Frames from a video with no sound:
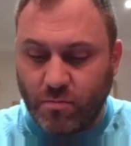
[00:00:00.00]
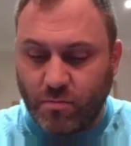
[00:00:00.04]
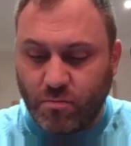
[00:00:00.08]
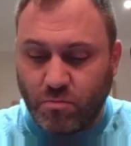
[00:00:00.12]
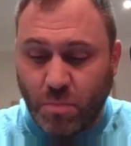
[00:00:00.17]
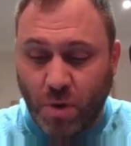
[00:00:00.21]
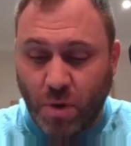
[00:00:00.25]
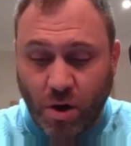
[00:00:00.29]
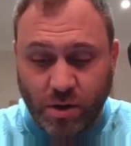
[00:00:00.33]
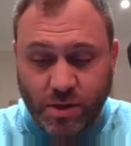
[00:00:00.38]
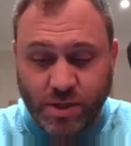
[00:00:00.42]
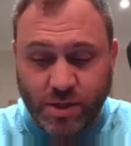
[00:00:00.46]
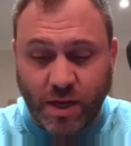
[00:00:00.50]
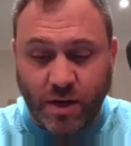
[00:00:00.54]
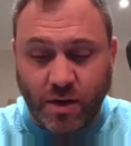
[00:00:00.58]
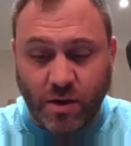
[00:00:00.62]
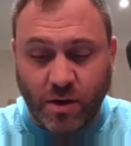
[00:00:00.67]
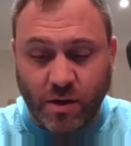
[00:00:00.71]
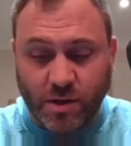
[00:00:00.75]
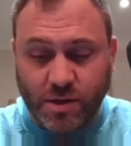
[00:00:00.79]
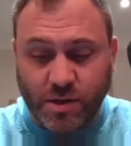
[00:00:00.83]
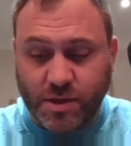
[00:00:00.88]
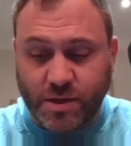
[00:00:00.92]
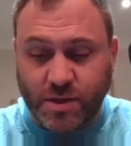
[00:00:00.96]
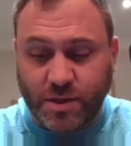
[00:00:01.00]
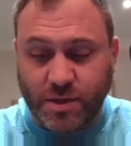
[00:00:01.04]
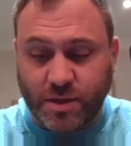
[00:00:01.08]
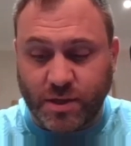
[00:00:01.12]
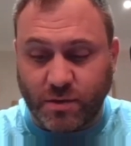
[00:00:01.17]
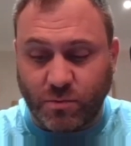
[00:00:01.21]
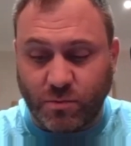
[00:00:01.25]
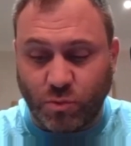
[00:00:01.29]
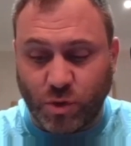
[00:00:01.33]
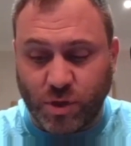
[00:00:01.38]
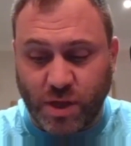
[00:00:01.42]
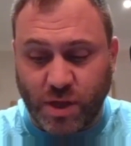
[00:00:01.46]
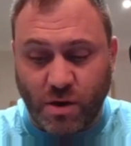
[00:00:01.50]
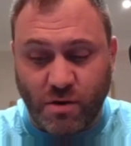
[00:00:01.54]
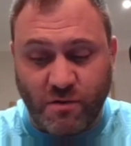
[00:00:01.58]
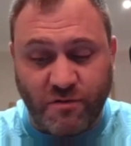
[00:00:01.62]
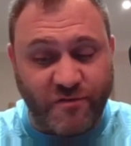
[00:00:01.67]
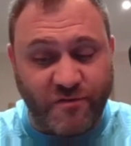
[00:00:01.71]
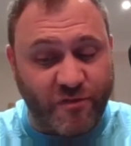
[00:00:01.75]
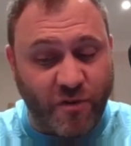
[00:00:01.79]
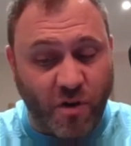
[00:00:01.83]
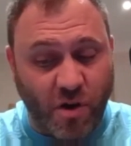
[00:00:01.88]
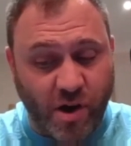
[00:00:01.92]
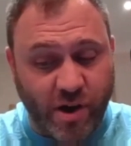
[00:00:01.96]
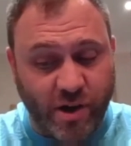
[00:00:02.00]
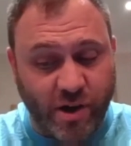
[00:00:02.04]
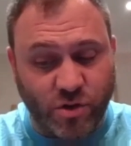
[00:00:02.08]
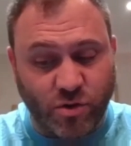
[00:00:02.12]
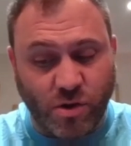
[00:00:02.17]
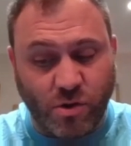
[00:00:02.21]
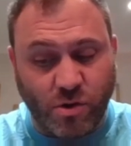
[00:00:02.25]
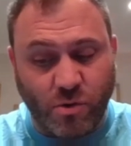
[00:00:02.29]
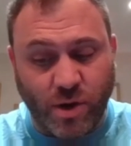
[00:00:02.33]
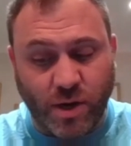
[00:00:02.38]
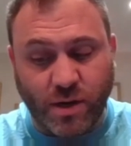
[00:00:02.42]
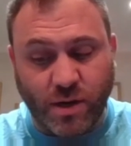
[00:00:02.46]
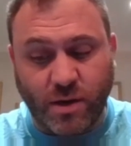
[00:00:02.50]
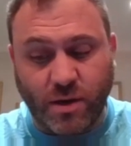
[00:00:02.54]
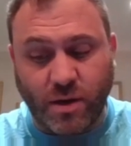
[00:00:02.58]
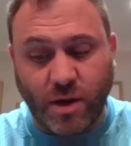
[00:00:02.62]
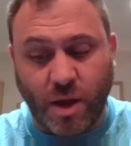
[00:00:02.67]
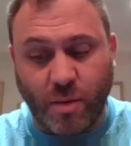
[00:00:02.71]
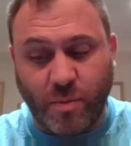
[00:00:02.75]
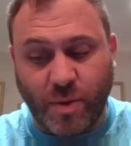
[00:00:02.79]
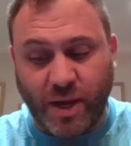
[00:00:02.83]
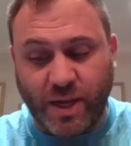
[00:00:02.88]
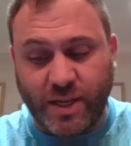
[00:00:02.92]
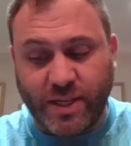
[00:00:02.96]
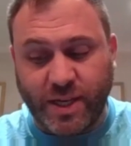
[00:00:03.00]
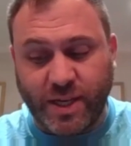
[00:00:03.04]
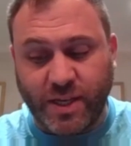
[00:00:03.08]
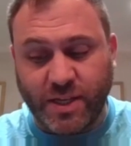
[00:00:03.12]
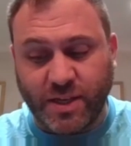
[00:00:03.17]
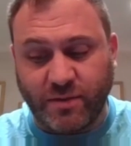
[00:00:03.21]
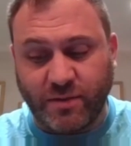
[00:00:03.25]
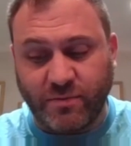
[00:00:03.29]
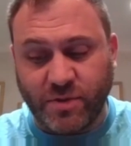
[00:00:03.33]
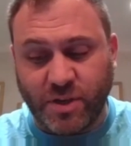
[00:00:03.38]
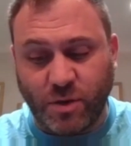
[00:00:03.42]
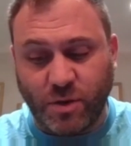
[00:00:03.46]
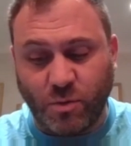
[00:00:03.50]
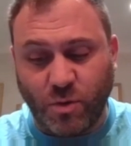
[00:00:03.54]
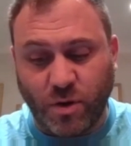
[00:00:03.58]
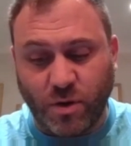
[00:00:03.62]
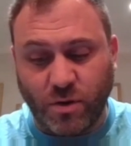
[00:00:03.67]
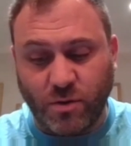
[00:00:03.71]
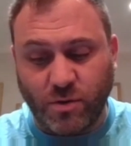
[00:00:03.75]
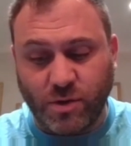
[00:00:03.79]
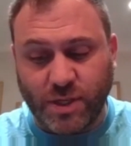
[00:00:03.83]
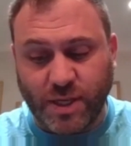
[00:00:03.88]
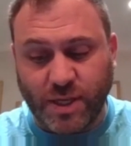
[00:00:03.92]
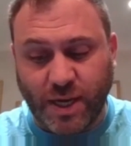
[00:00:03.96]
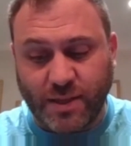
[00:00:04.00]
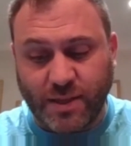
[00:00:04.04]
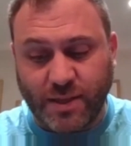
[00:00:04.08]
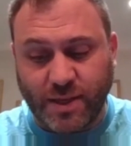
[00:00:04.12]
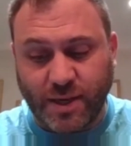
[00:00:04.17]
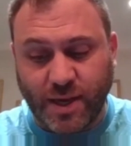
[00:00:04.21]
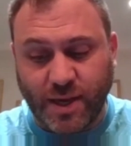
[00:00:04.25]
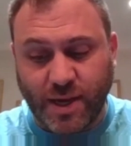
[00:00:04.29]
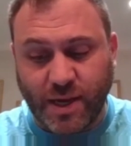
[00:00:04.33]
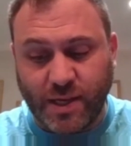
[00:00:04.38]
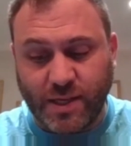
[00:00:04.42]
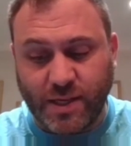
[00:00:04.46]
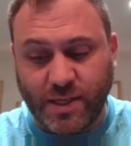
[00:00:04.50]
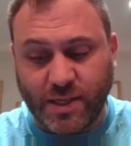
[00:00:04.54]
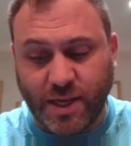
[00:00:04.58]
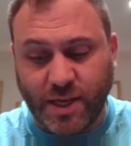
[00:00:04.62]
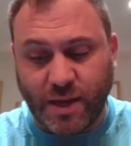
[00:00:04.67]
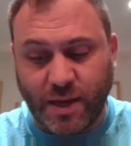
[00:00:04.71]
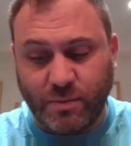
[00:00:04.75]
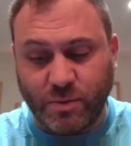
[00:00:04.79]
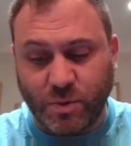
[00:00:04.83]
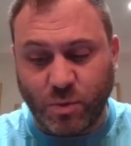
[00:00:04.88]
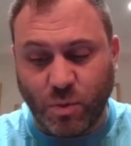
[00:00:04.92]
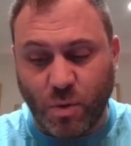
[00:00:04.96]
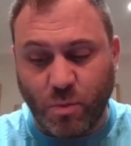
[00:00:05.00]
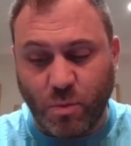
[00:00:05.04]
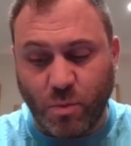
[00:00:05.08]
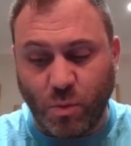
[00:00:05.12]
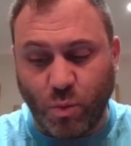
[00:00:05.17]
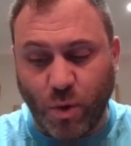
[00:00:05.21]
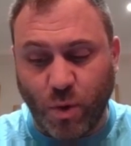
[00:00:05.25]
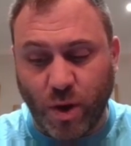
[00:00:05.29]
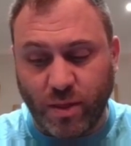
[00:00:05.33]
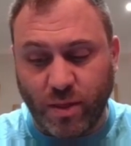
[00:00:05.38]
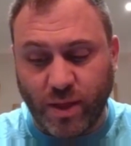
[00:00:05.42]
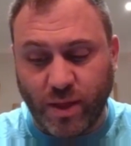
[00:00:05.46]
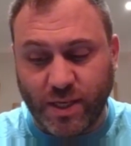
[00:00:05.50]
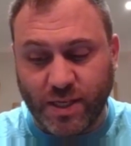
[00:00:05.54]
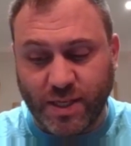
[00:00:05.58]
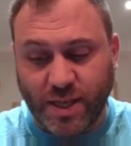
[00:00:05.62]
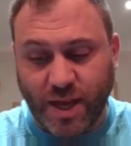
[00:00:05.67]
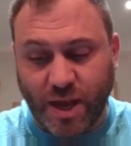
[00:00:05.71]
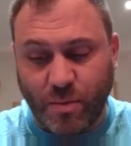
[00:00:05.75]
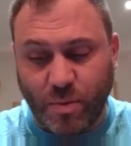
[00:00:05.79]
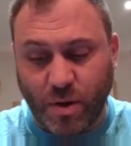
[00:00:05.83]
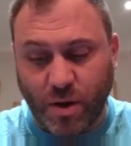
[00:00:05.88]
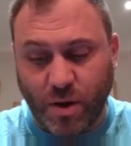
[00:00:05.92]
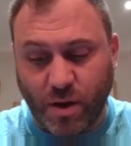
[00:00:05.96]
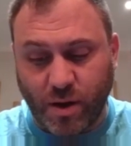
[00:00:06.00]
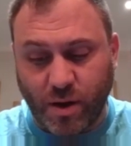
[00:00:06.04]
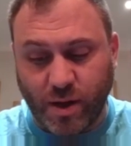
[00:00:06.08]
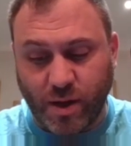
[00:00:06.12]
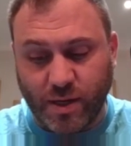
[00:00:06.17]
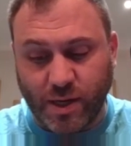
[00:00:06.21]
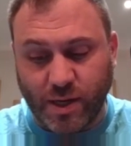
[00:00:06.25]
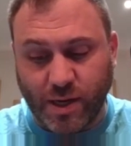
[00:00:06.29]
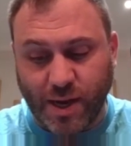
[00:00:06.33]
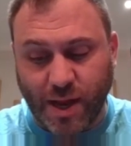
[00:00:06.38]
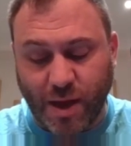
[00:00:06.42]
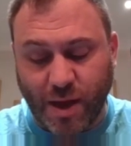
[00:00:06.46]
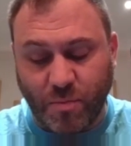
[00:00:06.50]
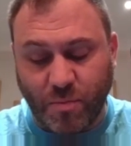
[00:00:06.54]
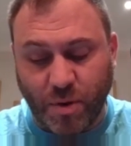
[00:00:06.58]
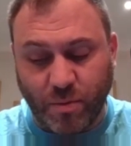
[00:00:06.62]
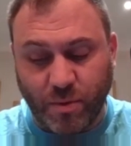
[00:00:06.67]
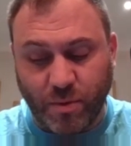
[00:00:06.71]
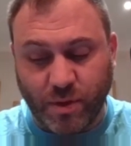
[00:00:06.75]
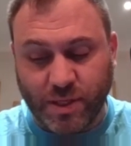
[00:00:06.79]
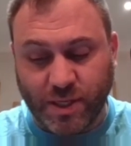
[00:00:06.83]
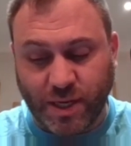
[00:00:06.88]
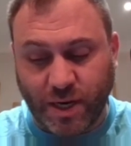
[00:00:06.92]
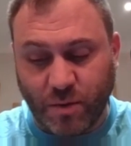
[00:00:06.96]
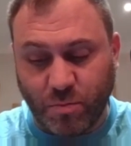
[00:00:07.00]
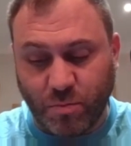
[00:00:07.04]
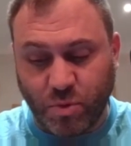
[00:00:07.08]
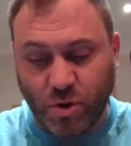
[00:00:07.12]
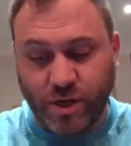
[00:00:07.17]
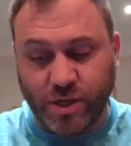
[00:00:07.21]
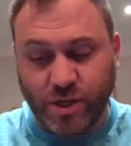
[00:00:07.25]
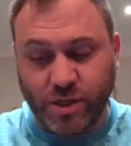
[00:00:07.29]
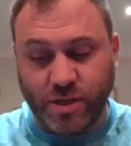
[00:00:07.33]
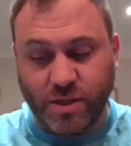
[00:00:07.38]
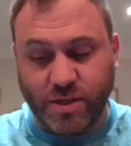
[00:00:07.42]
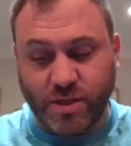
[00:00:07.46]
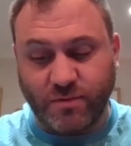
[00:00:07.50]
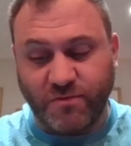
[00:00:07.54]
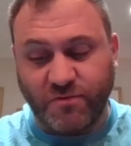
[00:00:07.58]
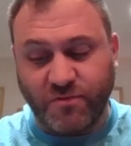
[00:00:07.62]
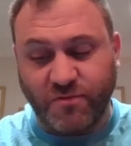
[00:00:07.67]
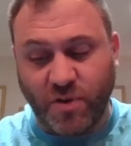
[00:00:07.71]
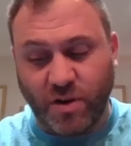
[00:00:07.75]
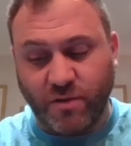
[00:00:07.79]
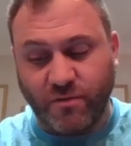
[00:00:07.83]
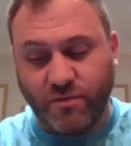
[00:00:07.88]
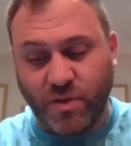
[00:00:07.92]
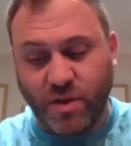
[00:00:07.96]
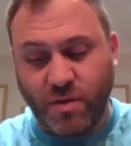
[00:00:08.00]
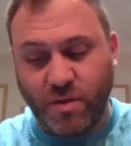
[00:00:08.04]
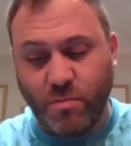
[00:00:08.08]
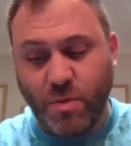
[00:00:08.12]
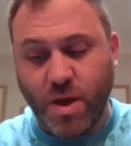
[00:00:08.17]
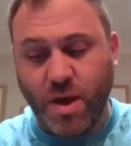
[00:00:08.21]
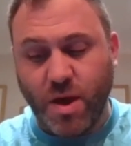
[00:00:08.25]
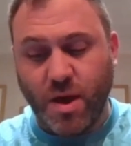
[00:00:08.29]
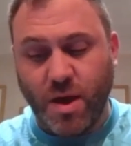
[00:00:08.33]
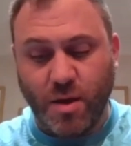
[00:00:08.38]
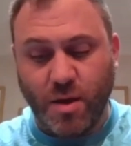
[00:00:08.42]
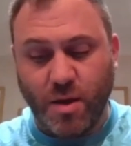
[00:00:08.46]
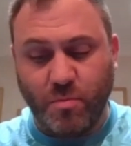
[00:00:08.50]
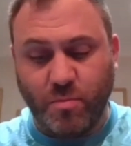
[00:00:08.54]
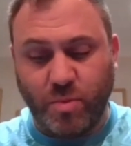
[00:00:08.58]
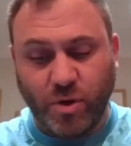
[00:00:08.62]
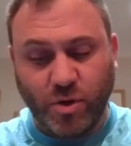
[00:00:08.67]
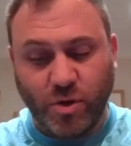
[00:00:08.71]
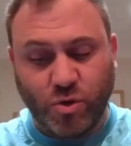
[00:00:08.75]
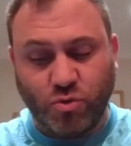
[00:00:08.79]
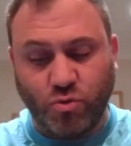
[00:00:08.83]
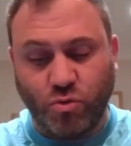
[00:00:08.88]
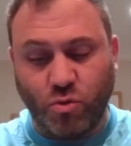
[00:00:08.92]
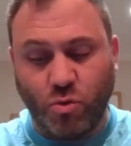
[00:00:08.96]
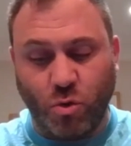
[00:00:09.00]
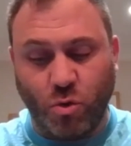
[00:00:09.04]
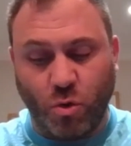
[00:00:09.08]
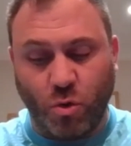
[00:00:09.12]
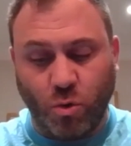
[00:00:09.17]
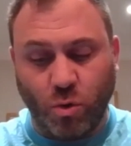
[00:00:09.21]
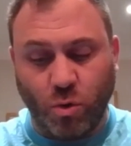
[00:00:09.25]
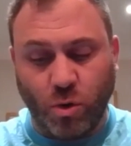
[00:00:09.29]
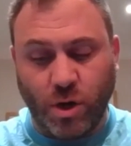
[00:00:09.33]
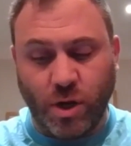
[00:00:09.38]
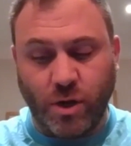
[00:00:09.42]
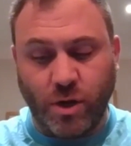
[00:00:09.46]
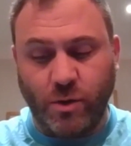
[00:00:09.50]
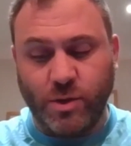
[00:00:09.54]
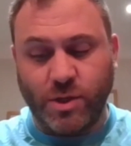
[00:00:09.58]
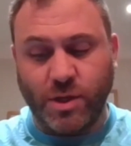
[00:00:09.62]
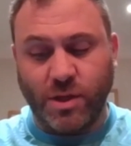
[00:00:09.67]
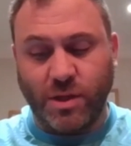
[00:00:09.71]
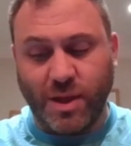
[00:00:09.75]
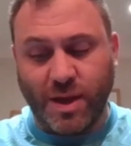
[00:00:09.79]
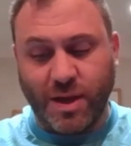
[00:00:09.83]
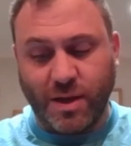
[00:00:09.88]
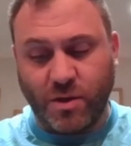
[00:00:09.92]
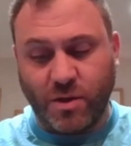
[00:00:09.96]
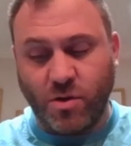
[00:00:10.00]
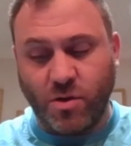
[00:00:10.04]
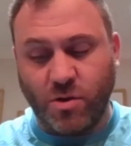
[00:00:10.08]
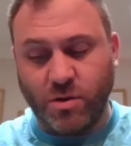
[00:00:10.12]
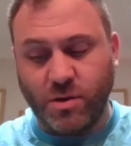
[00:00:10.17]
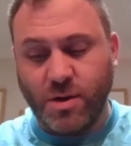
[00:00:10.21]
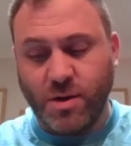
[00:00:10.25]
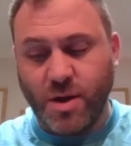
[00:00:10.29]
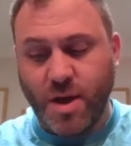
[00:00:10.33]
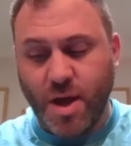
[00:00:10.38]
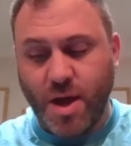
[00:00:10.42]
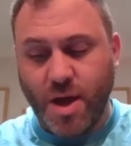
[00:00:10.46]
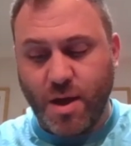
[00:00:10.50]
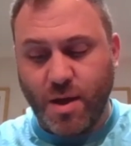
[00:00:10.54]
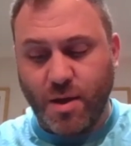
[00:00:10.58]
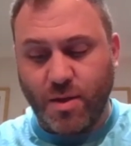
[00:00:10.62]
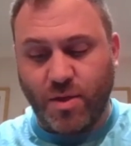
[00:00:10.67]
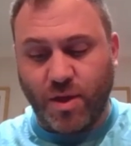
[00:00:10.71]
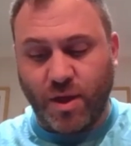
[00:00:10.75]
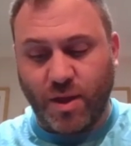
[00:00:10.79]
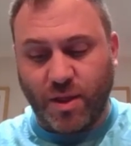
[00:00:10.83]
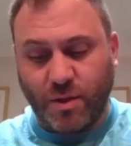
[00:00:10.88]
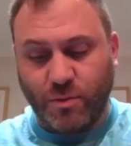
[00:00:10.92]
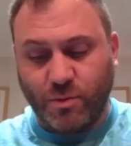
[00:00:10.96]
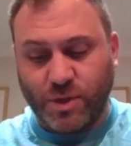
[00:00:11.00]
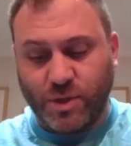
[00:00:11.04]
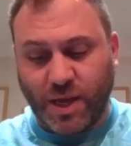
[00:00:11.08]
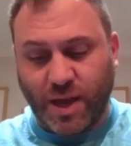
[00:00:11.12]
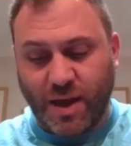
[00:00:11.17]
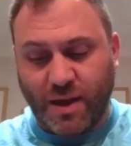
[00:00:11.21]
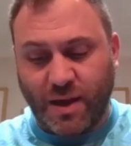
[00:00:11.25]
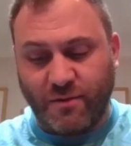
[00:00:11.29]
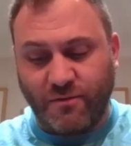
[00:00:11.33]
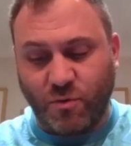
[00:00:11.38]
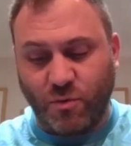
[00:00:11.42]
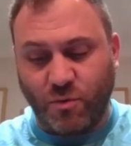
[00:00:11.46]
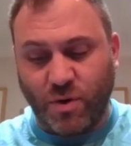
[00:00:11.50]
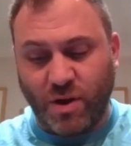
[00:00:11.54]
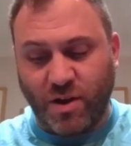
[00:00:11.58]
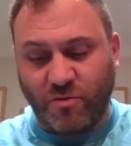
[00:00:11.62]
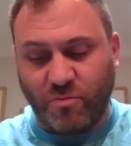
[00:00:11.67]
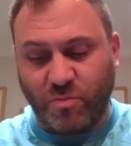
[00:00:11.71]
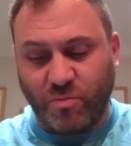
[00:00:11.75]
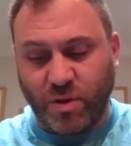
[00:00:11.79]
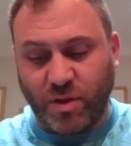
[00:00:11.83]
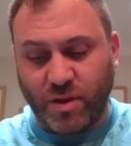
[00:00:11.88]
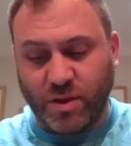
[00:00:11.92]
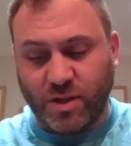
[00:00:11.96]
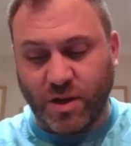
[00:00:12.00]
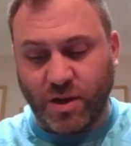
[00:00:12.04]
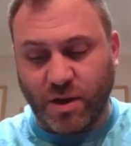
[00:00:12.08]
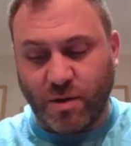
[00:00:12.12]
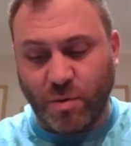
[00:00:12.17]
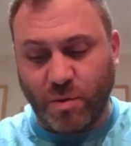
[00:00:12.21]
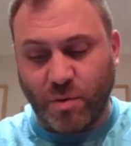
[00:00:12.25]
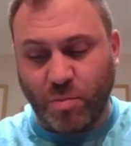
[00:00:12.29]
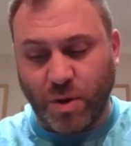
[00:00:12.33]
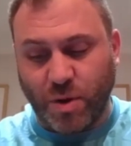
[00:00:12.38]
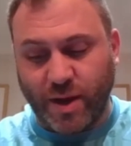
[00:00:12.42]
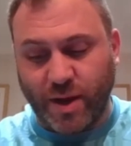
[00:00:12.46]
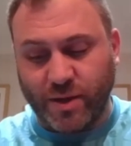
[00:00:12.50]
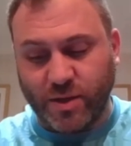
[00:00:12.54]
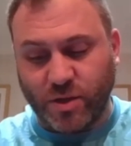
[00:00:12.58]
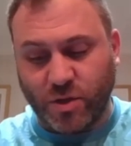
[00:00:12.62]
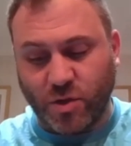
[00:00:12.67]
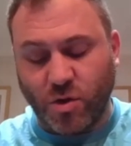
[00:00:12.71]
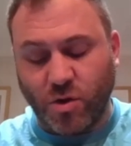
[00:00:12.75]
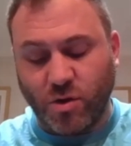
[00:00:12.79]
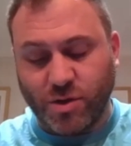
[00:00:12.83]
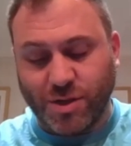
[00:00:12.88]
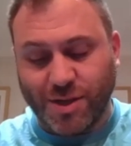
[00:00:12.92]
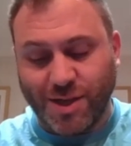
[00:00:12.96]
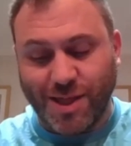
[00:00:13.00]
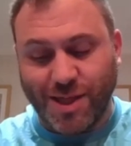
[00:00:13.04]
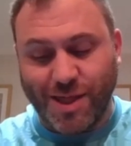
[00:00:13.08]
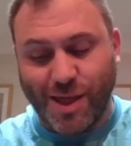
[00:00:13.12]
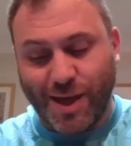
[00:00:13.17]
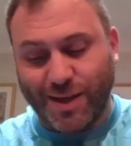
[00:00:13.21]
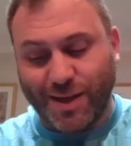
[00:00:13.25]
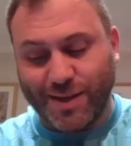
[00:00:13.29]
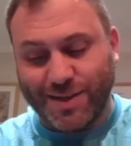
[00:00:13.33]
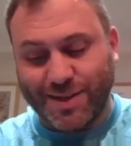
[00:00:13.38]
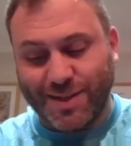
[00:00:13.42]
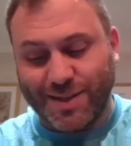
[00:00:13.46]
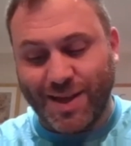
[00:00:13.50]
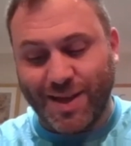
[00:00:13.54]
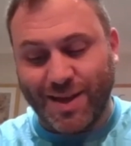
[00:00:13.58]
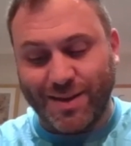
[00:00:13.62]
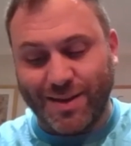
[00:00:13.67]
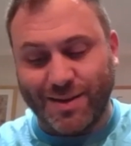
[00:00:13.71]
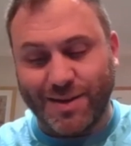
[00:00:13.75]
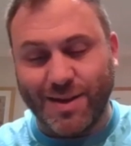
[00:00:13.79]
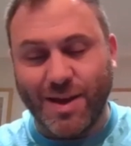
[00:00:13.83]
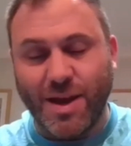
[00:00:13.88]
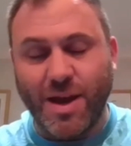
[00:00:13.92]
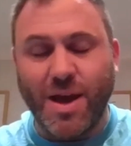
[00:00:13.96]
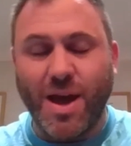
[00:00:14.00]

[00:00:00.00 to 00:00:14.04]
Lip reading: Martin asks, was there a fire drill in Club 1871 on Saturday? Seems when we win, they stay behind and lap up the celebrations in front of them, but draw or lose and they're gone. I think there was a handful left by the time the players got to that stand.